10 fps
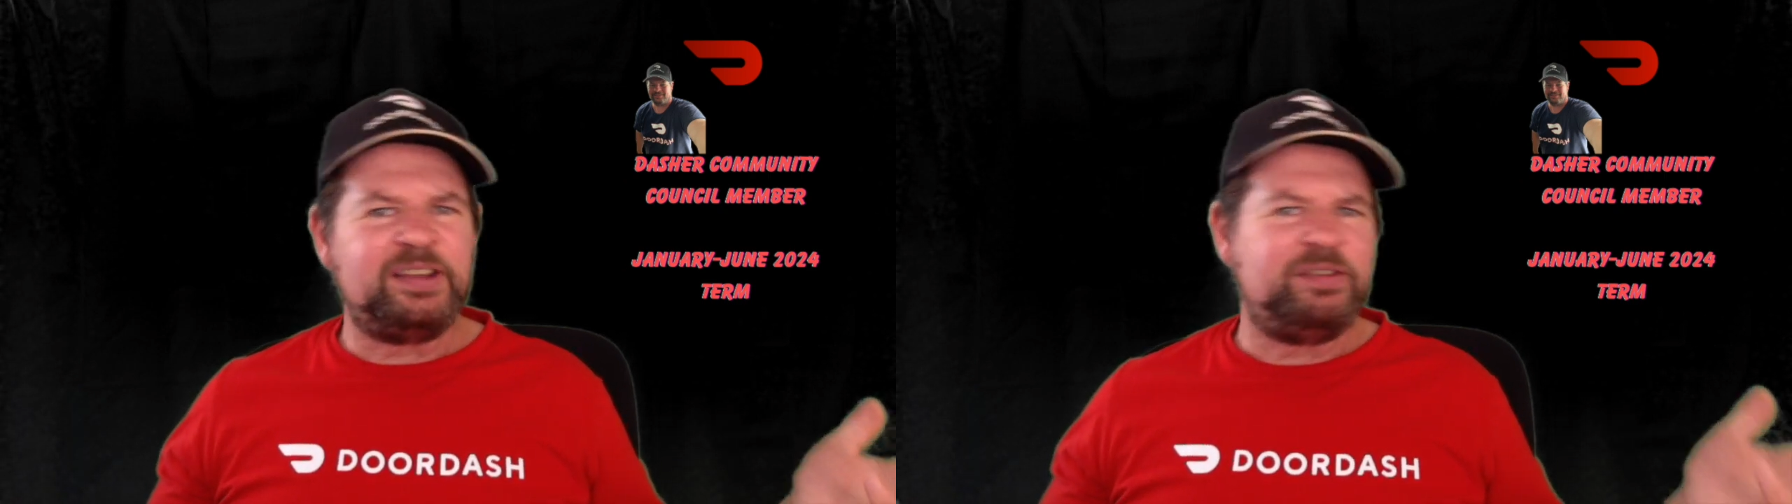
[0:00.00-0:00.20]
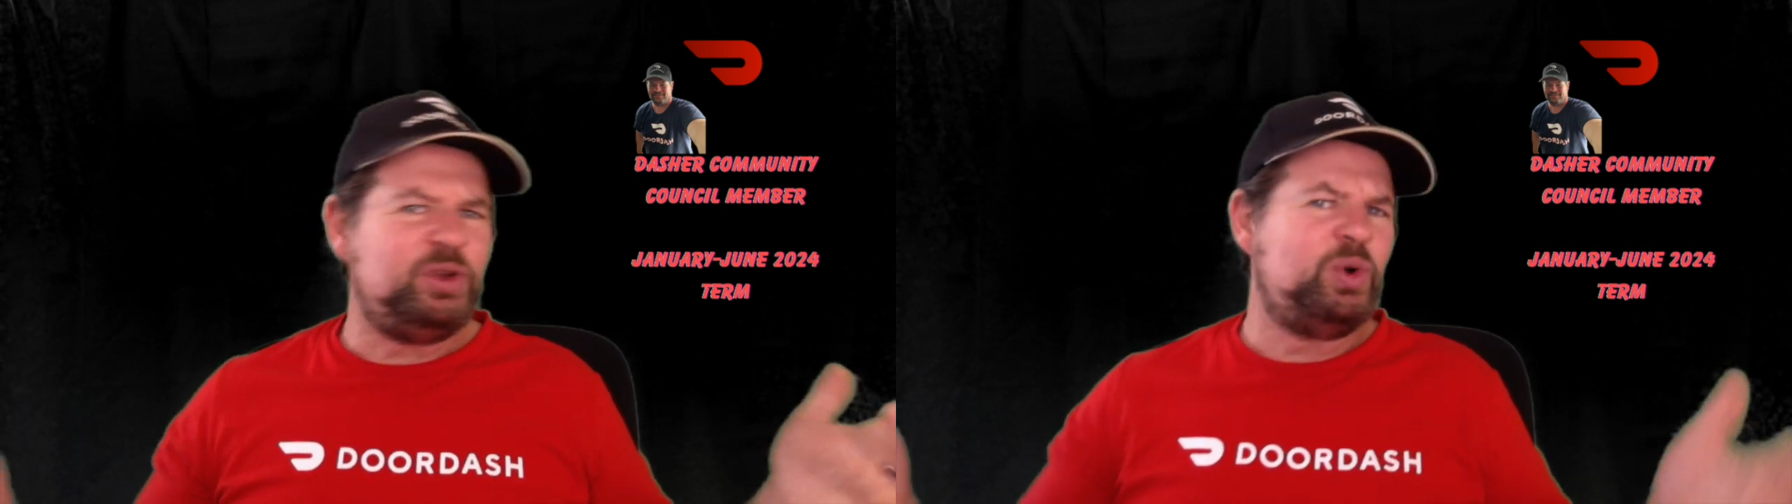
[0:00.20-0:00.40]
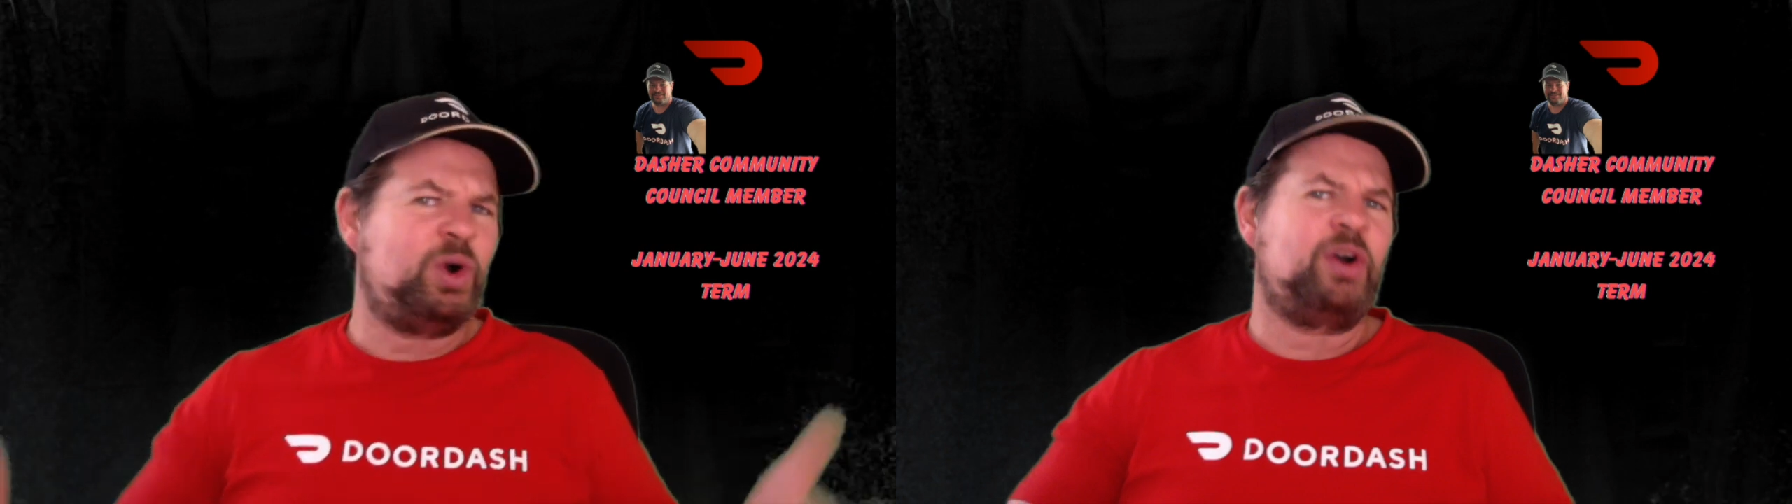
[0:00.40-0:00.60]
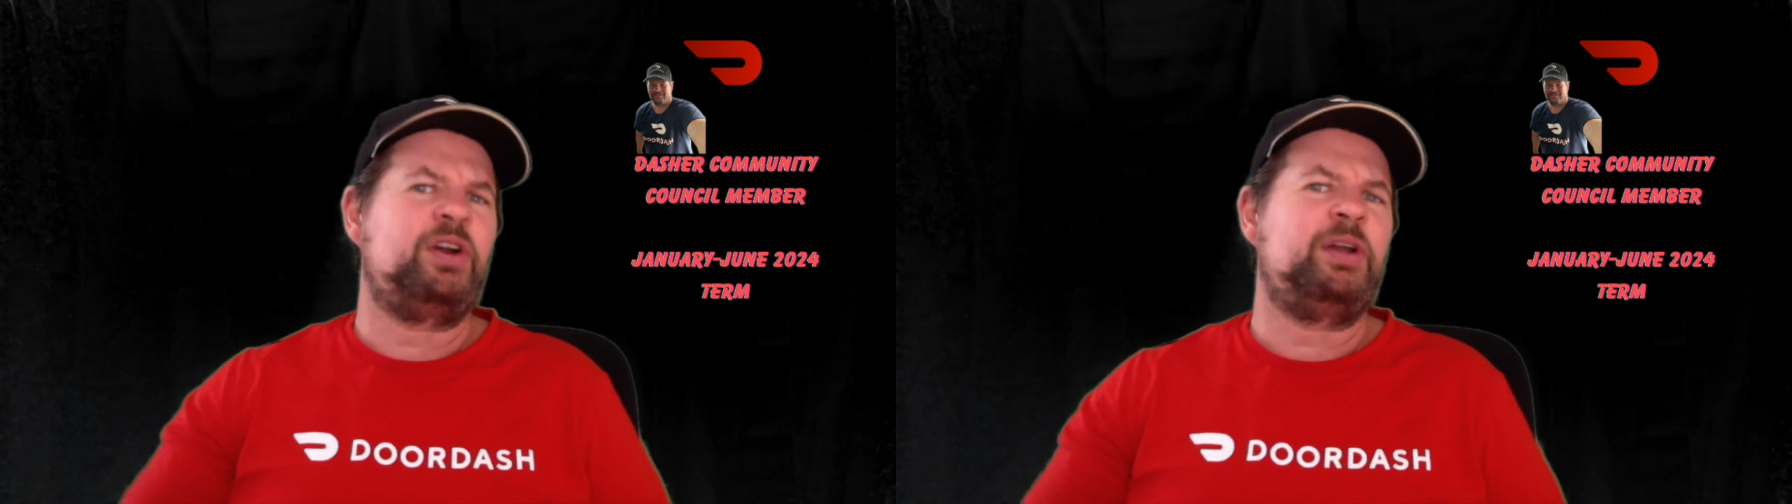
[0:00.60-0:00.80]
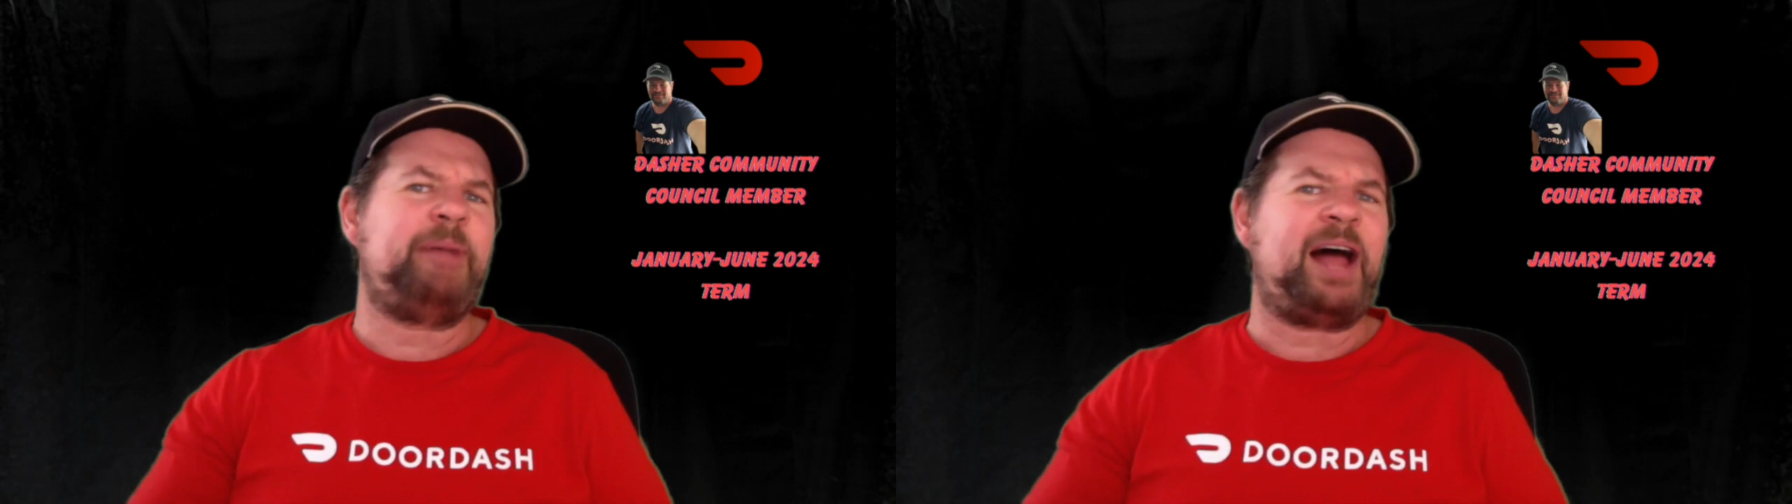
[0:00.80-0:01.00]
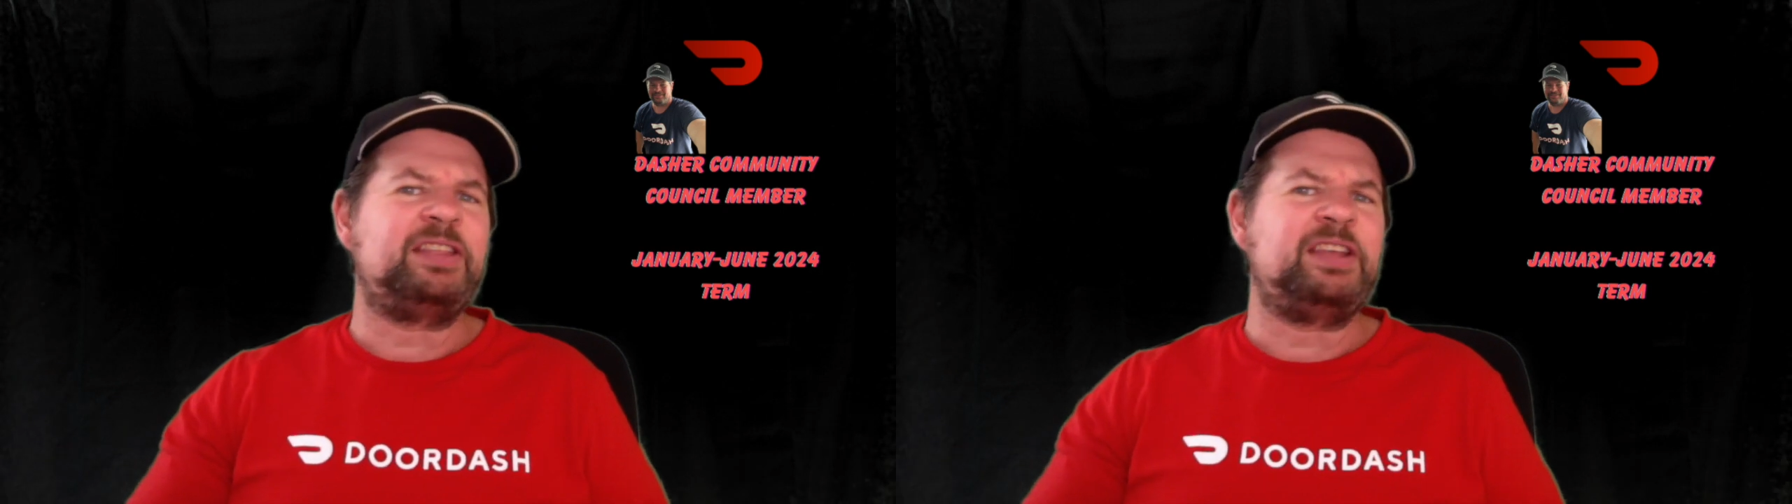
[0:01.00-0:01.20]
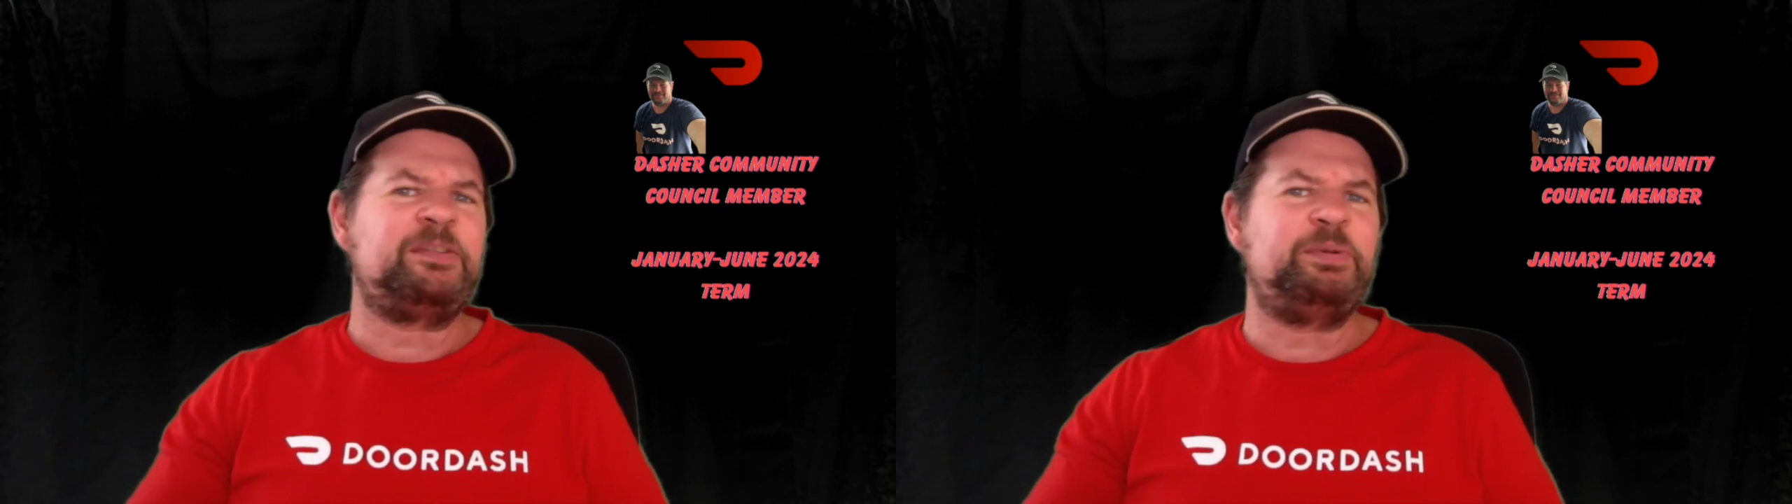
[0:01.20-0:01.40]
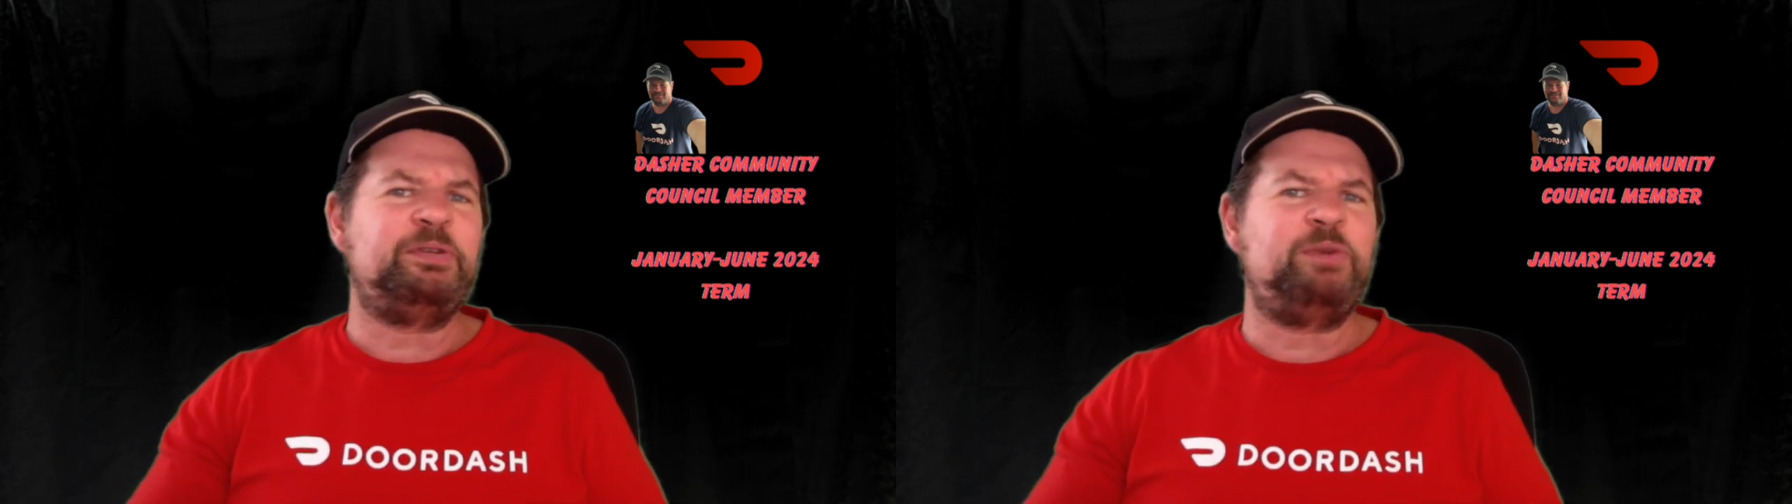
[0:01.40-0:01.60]
Have you heard about this
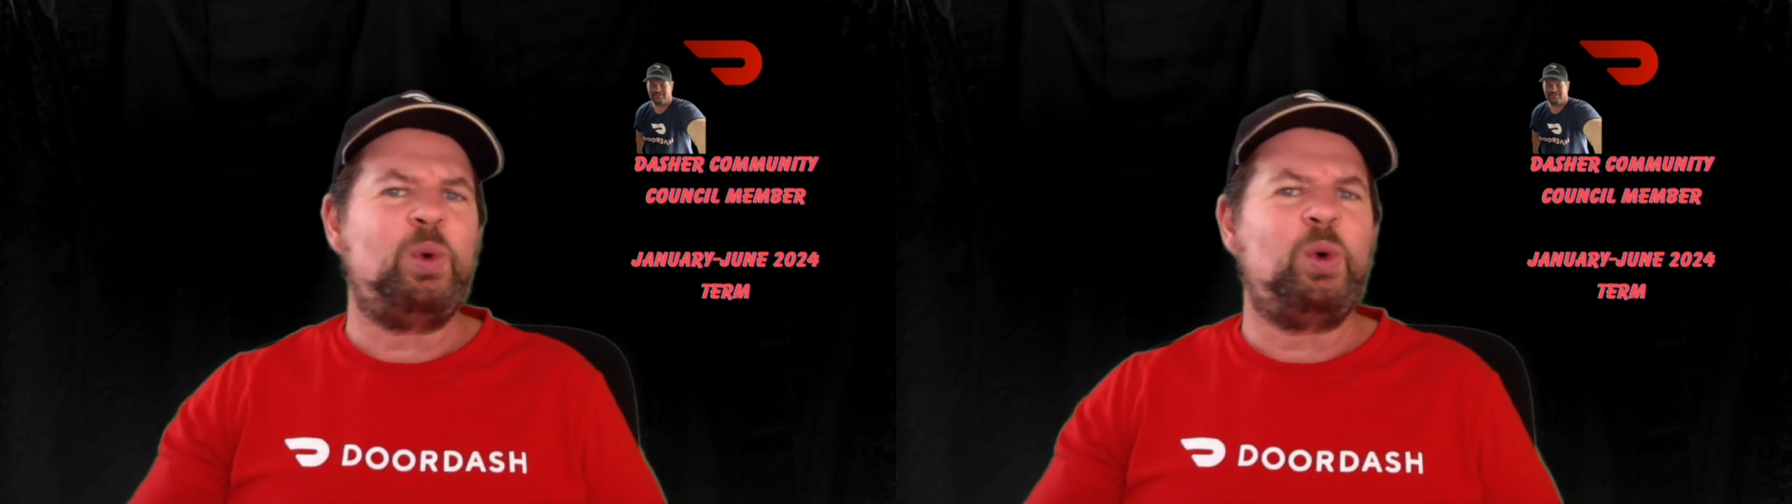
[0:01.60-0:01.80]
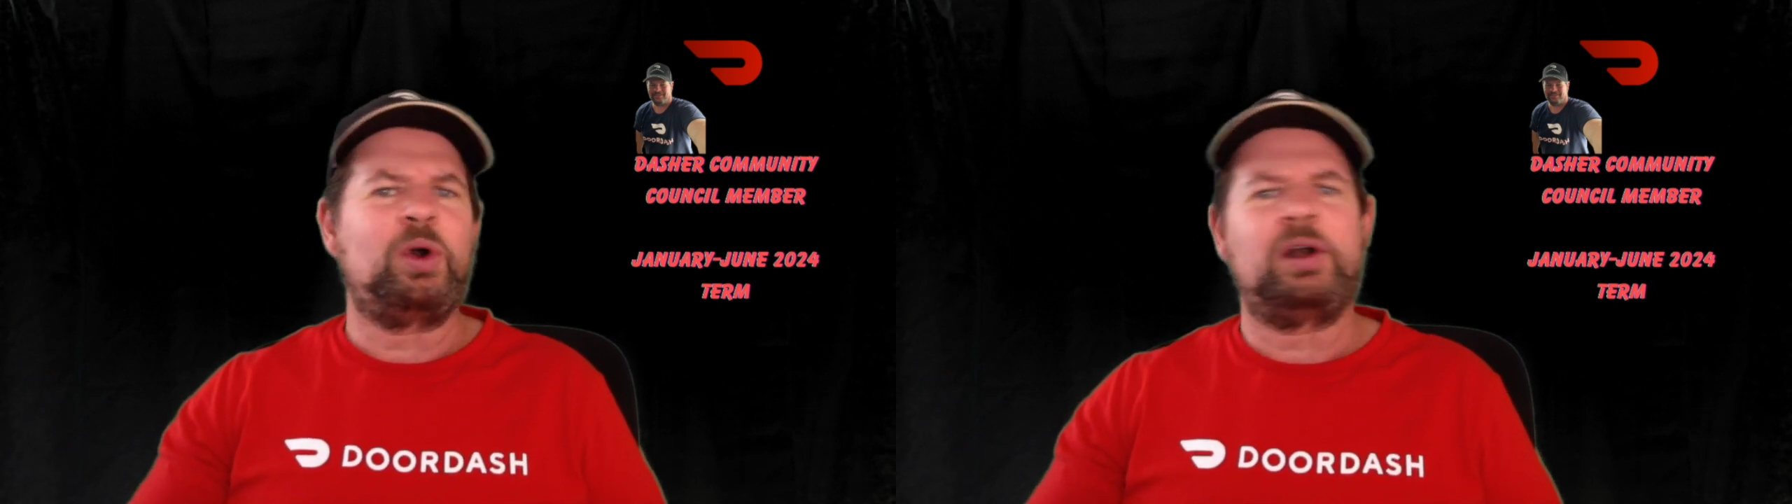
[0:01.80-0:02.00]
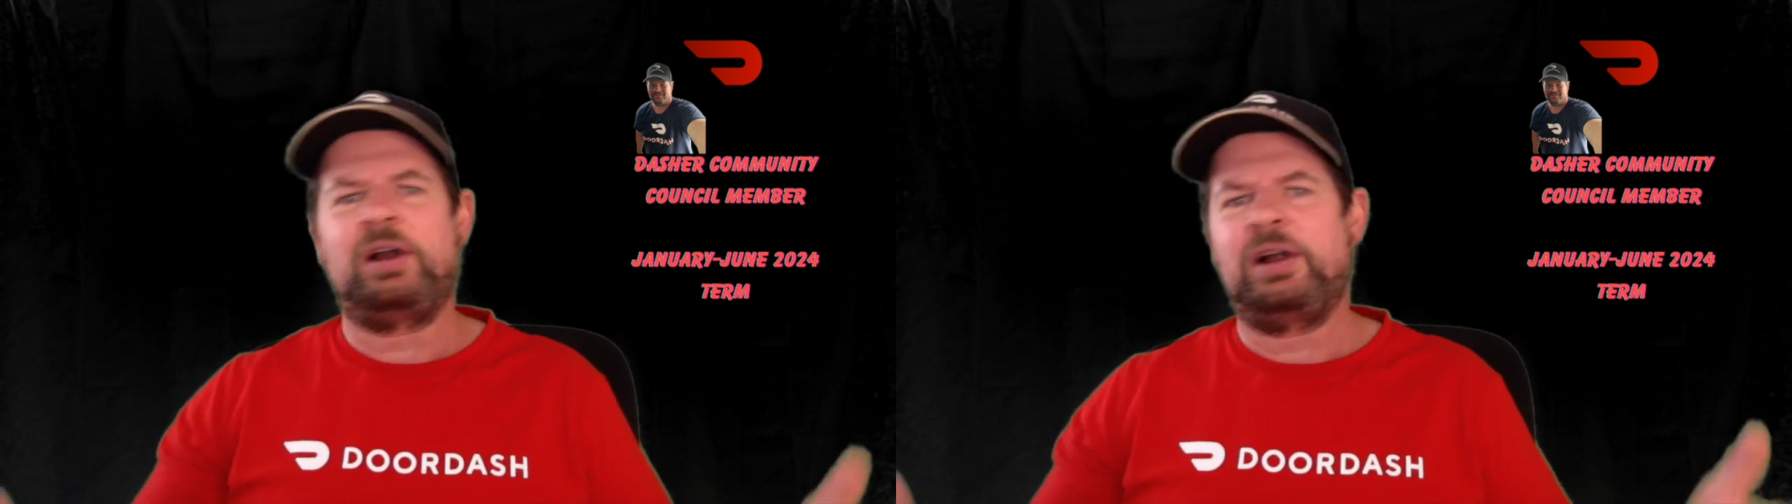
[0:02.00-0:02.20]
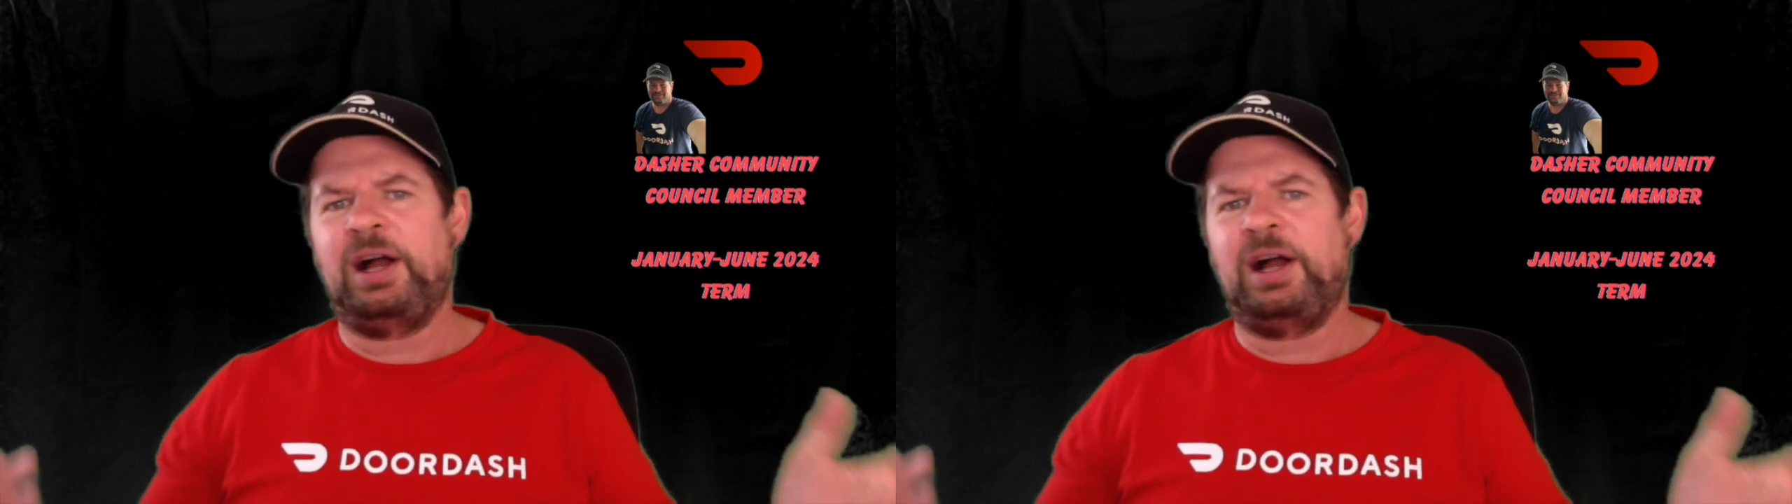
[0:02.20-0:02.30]
before?